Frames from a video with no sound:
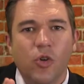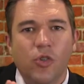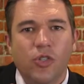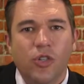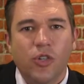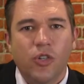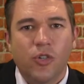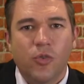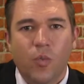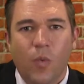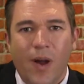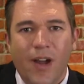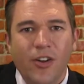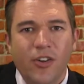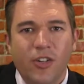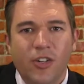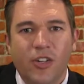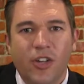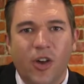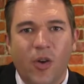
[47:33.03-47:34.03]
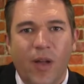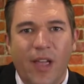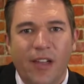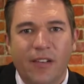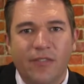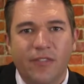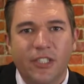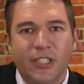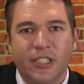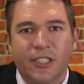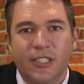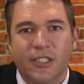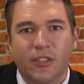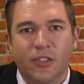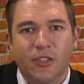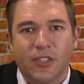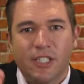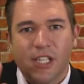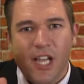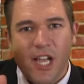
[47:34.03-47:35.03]
where to go every
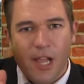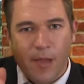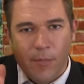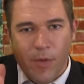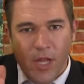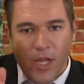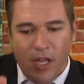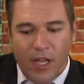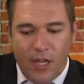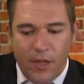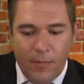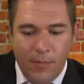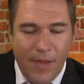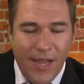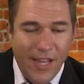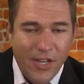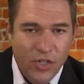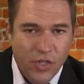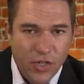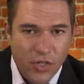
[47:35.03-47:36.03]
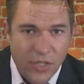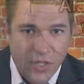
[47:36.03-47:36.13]
single time? Imagine